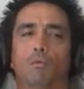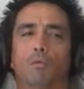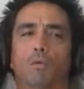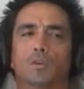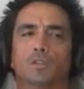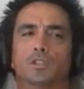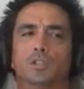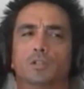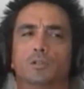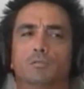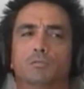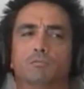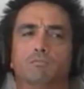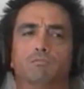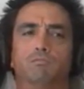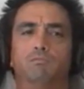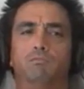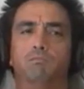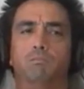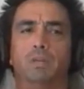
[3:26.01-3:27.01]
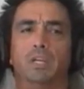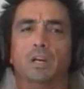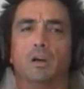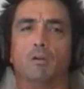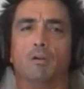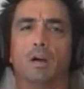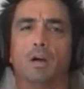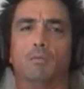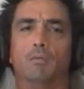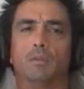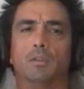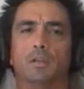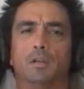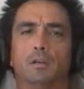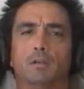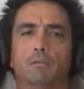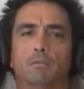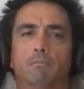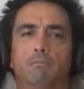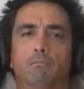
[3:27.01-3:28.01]
would you be alright with
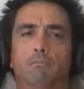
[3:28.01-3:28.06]
it?